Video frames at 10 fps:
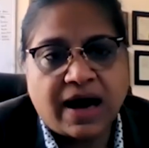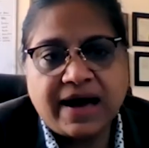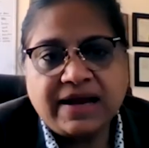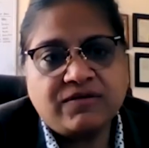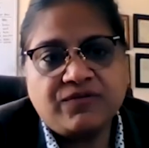
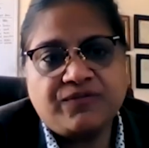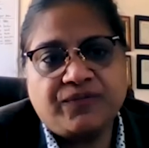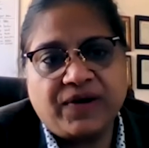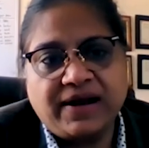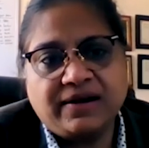I never
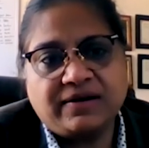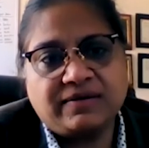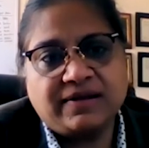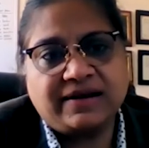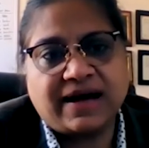felt
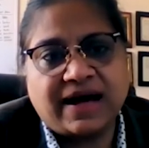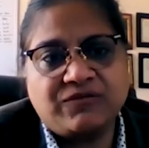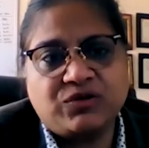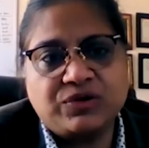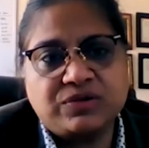that
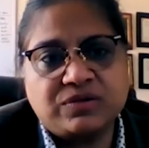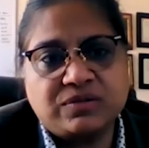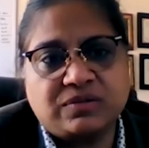I was,